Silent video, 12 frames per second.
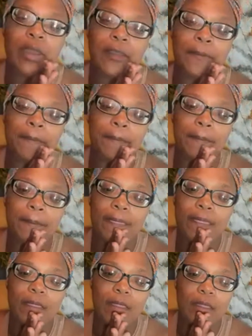Anyway,
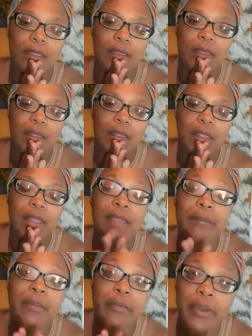
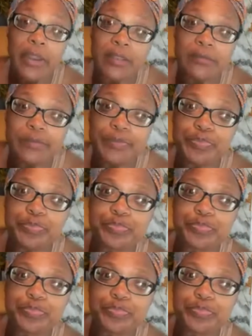let me pray.